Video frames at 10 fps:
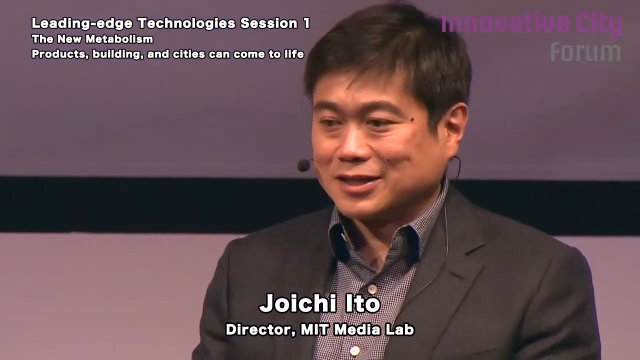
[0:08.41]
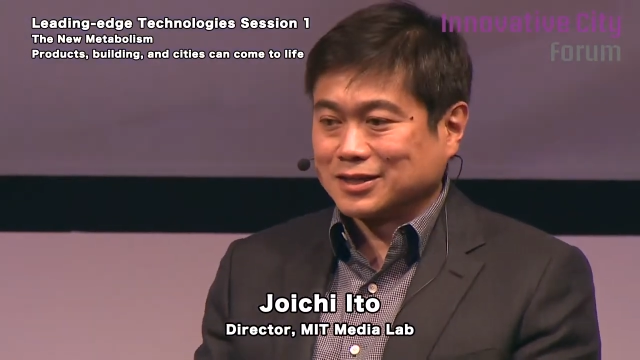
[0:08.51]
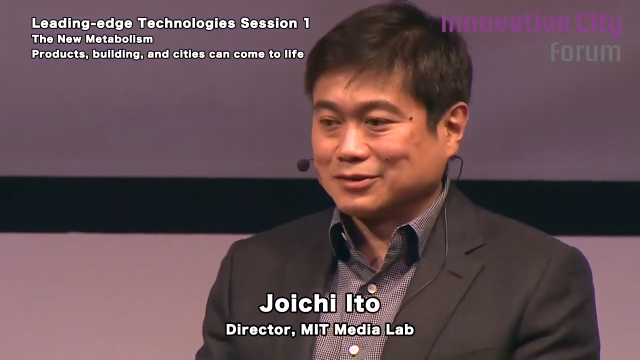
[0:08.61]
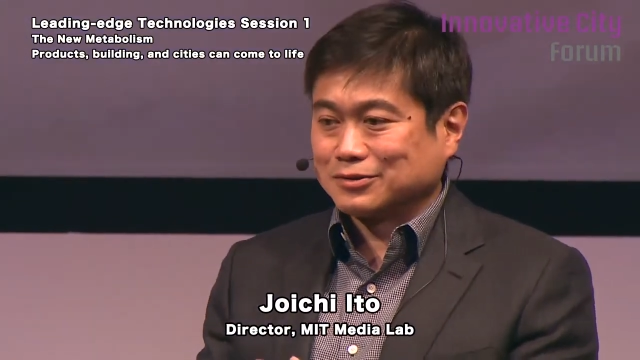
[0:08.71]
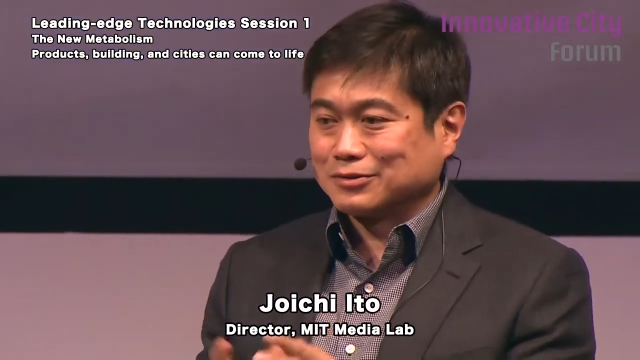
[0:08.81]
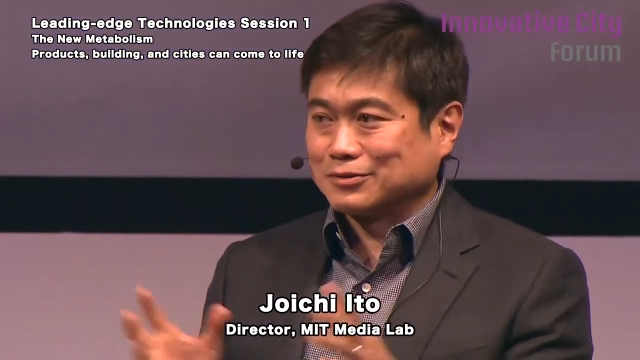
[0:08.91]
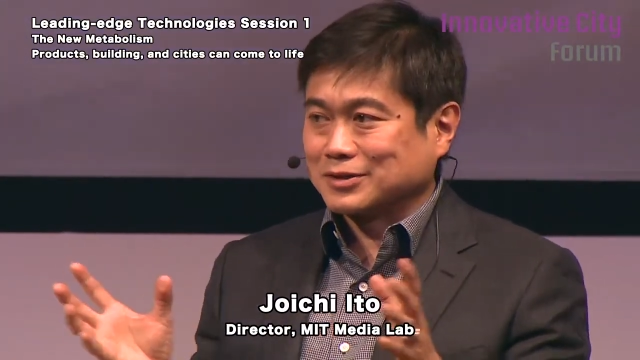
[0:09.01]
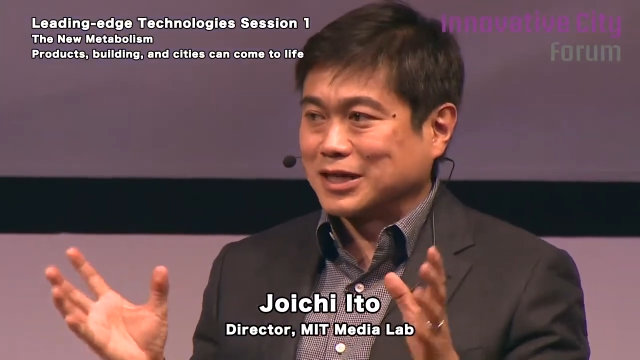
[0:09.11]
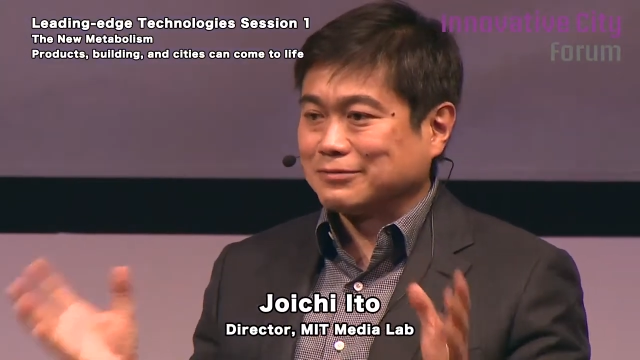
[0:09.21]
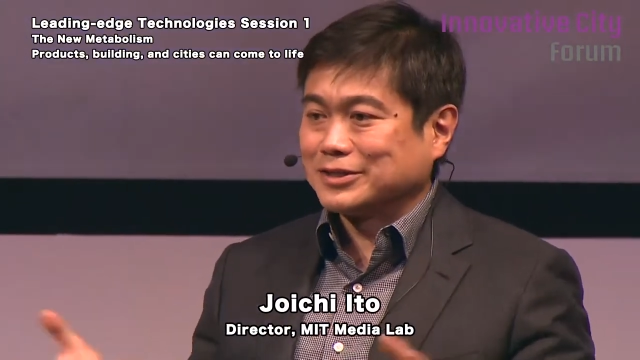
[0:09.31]
we had the
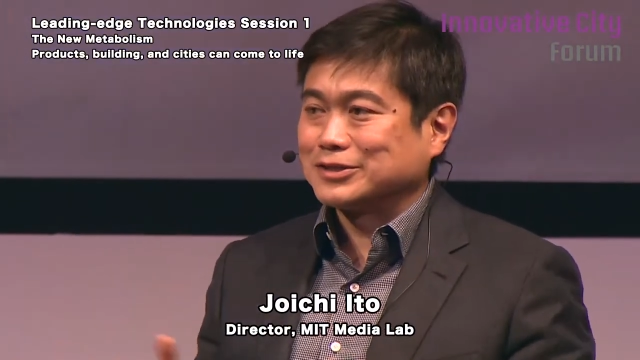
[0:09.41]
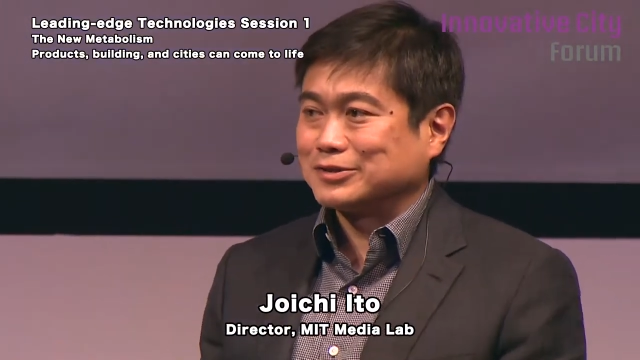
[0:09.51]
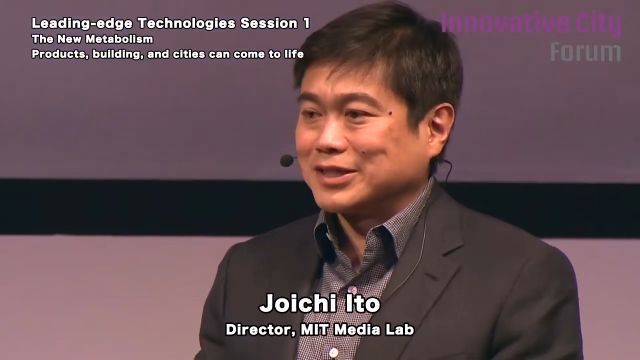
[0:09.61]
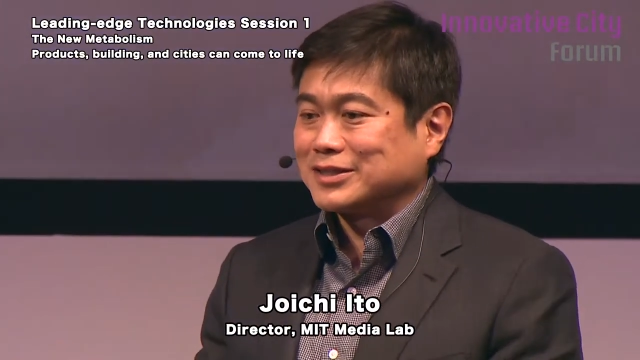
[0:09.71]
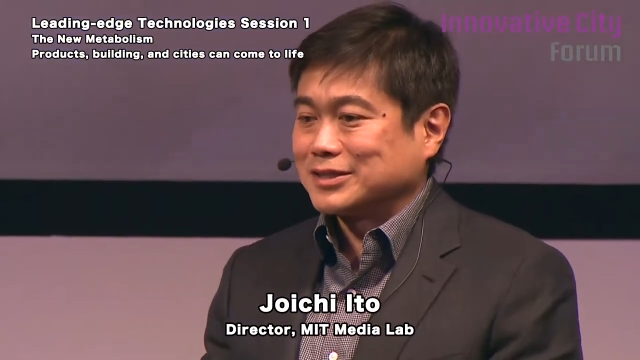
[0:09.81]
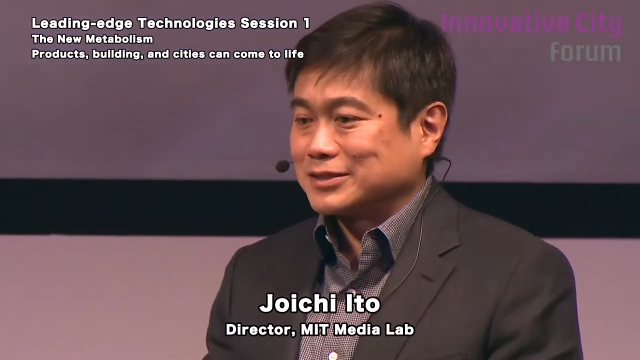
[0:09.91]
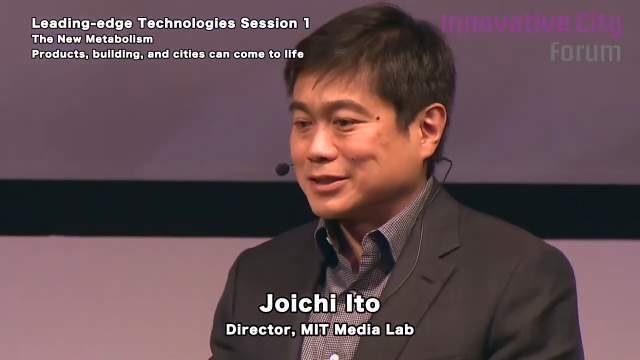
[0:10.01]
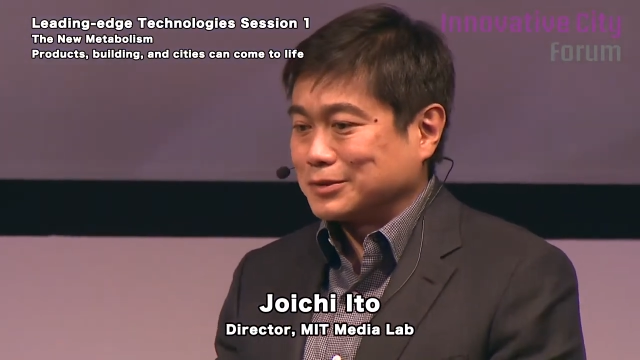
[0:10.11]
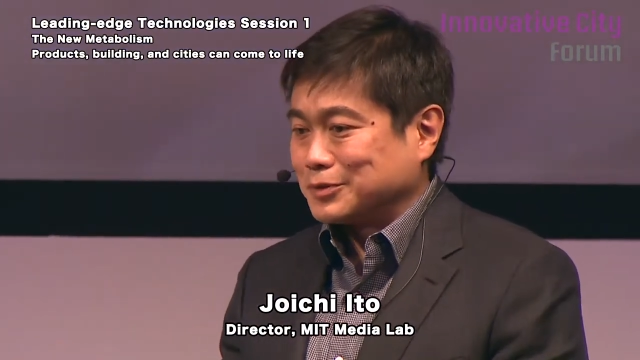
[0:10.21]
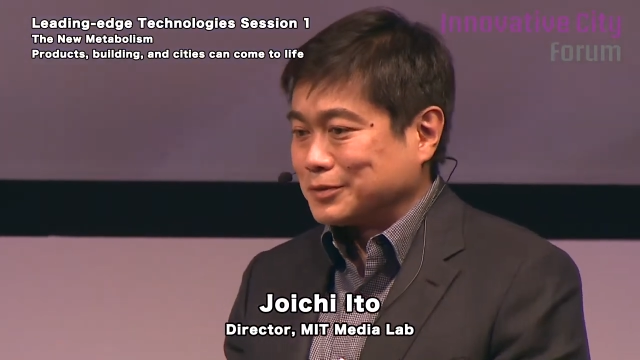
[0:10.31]
theme of
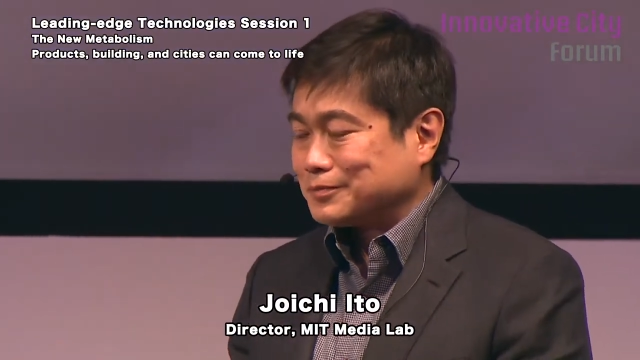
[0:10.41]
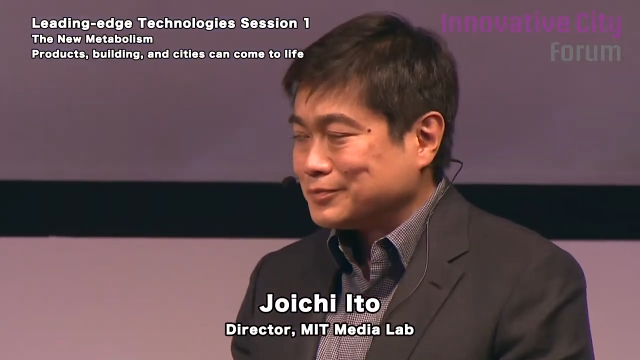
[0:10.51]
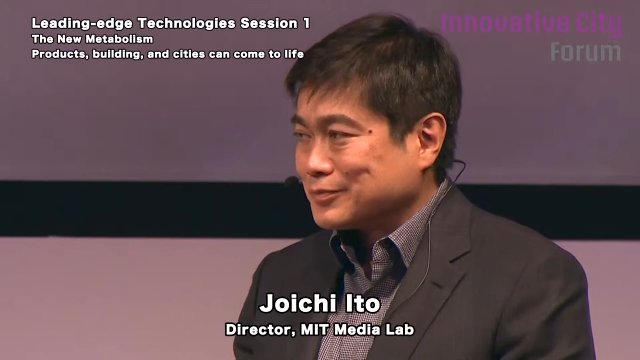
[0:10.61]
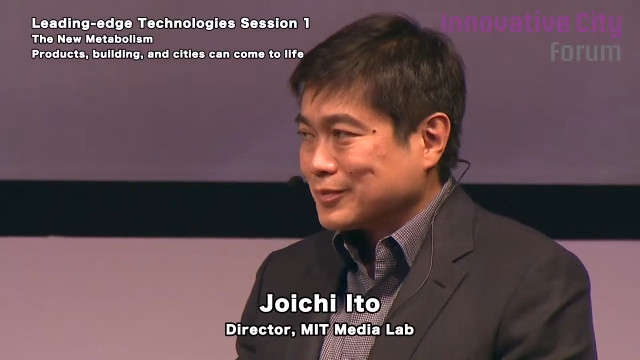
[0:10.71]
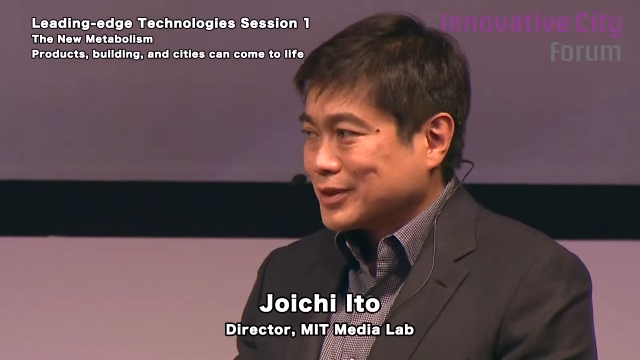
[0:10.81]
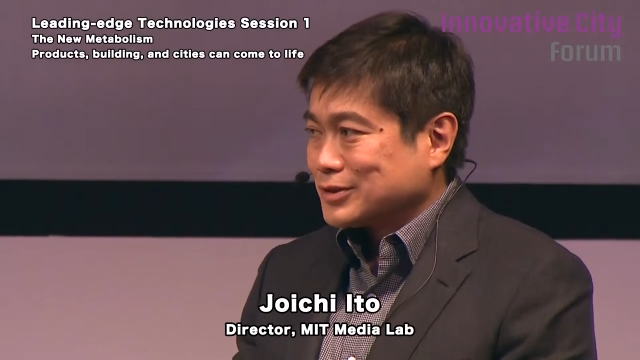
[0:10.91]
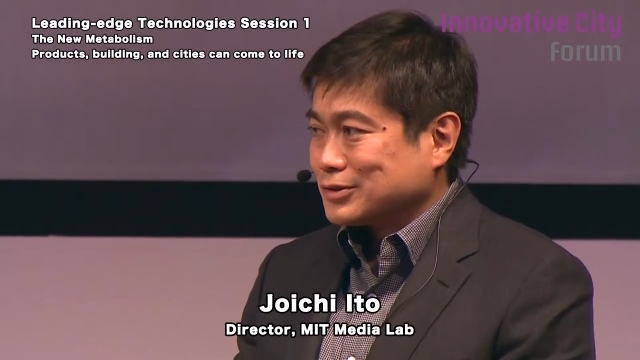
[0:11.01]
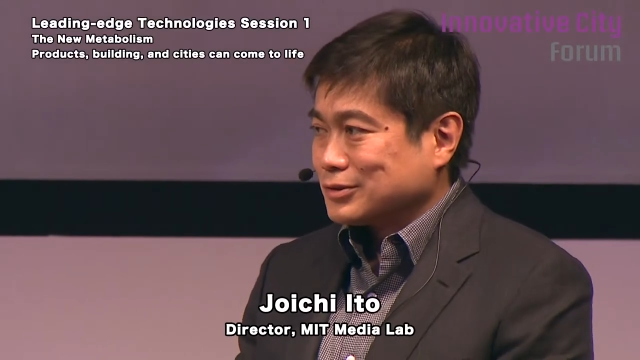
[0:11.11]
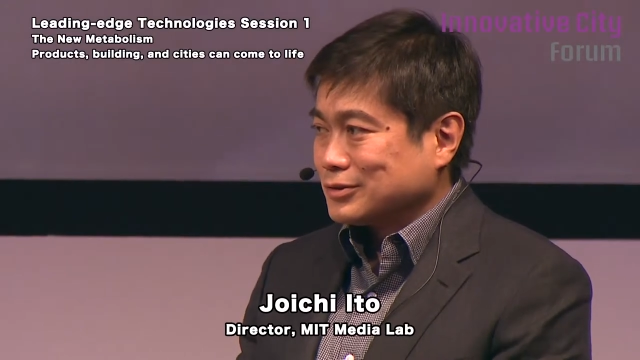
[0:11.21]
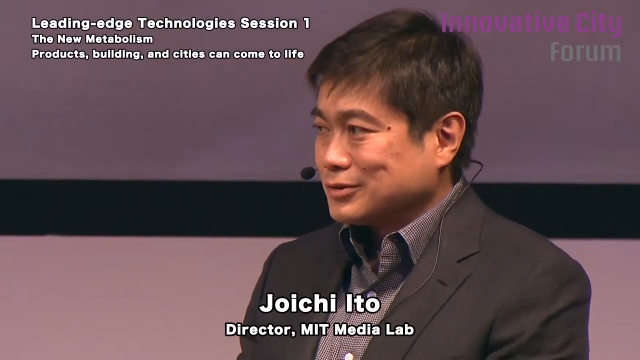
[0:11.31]
design in a
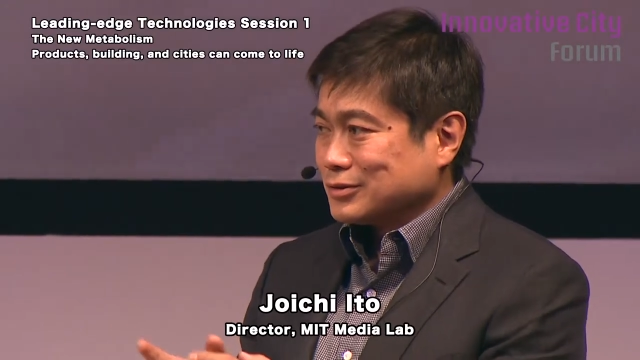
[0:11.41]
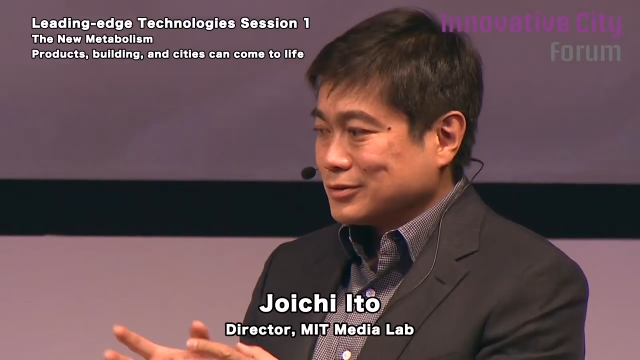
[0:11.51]
conference.